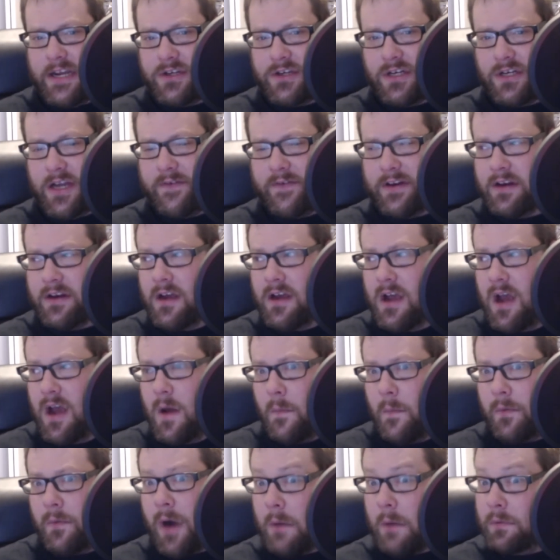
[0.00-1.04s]
of it.
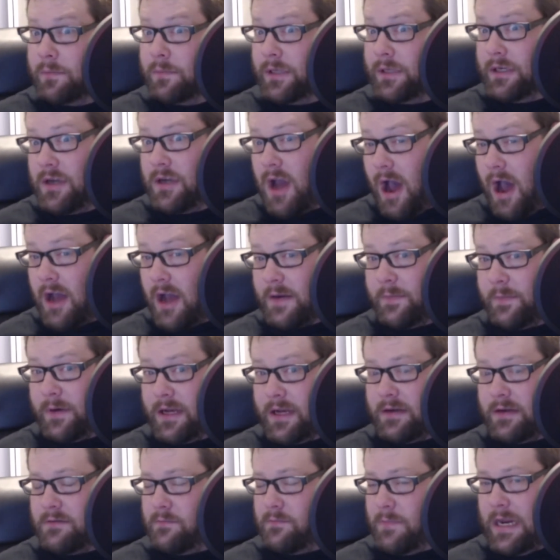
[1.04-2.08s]
Probably not,
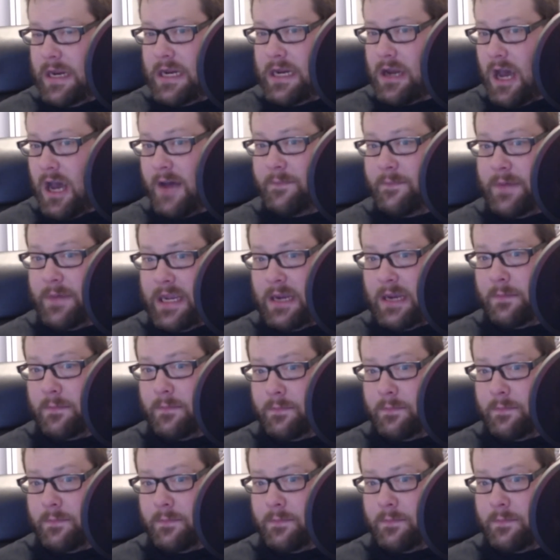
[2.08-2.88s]
but me not being